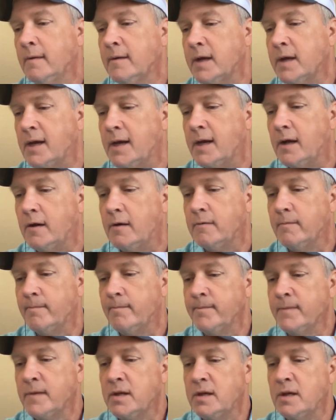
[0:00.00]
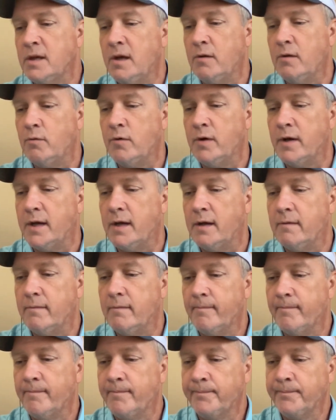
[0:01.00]
You know, you don't want to
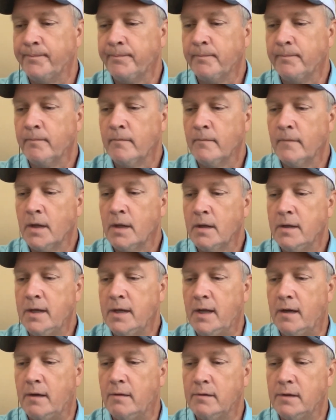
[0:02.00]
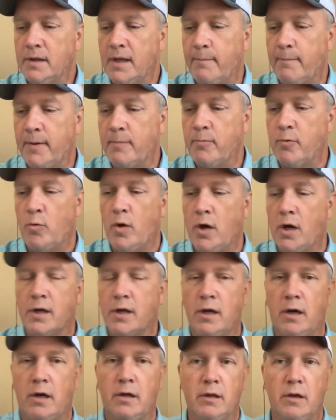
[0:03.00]
you know let people walk
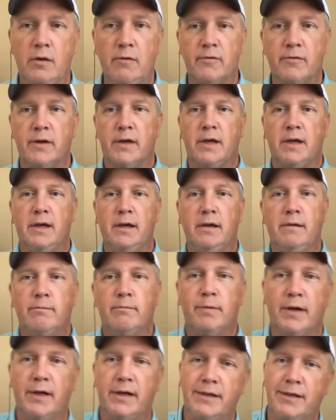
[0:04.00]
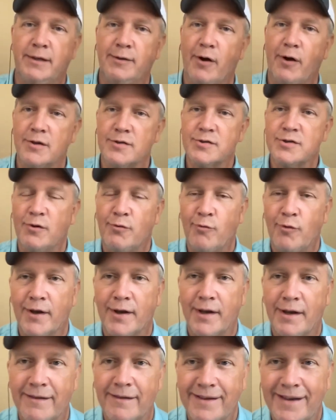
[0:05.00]
all over you, but you also
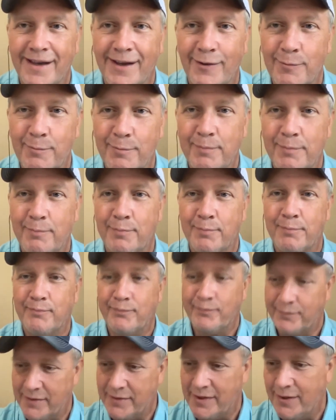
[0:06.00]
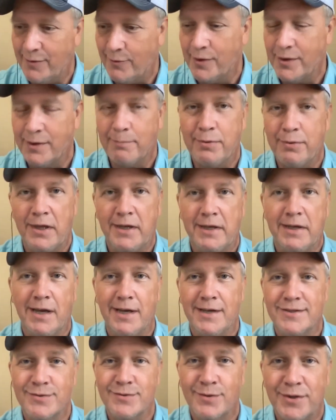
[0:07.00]
want to you know you want to play
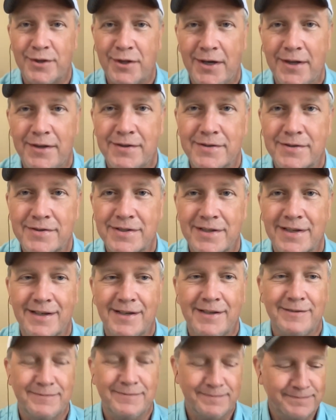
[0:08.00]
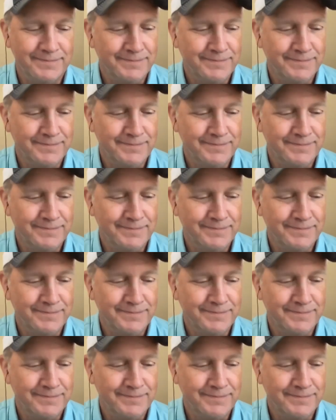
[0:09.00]
nice with others, you know.